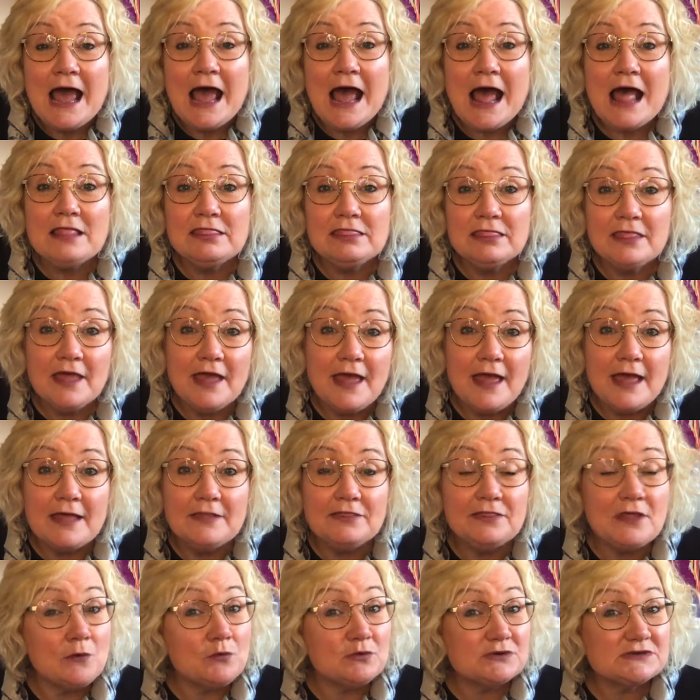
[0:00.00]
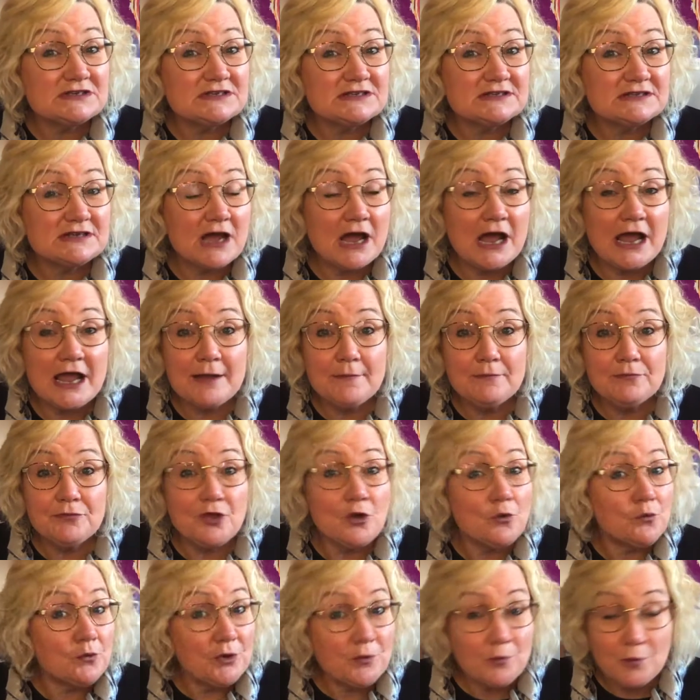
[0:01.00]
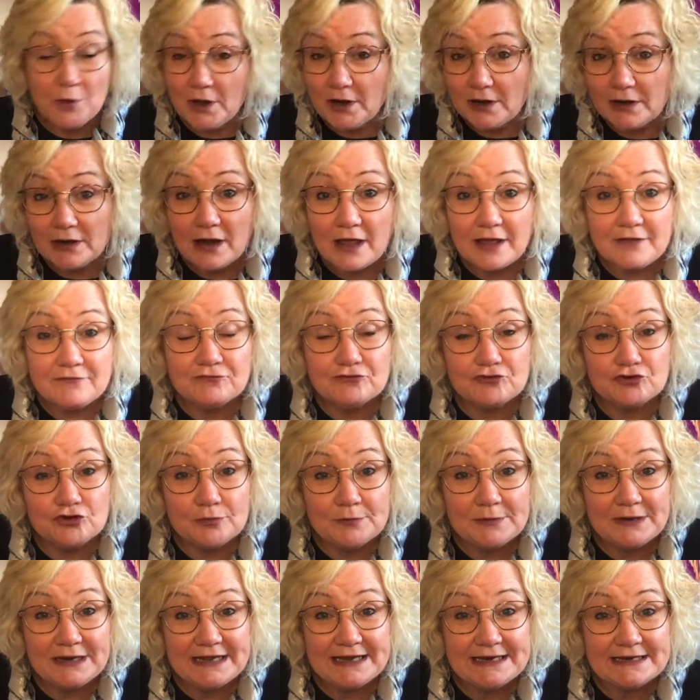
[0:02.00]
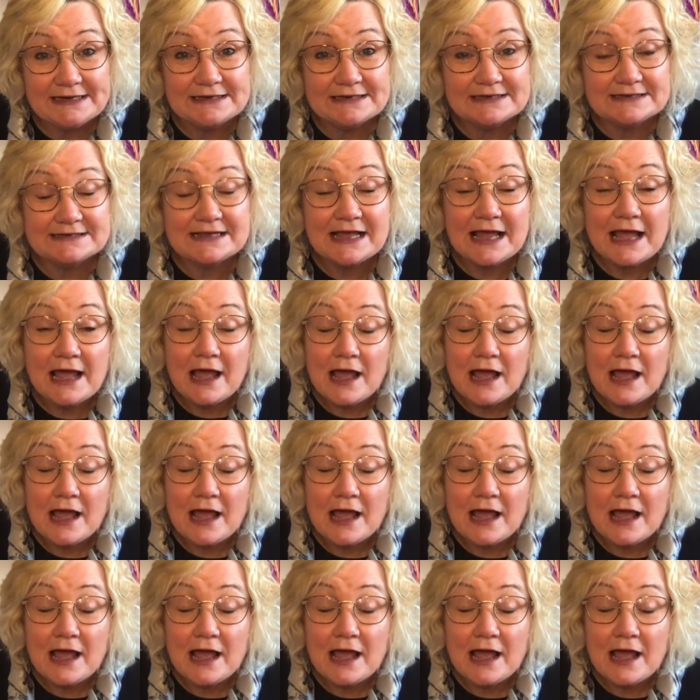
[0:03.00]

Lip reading: And then there was a time that we weren't life group leaders.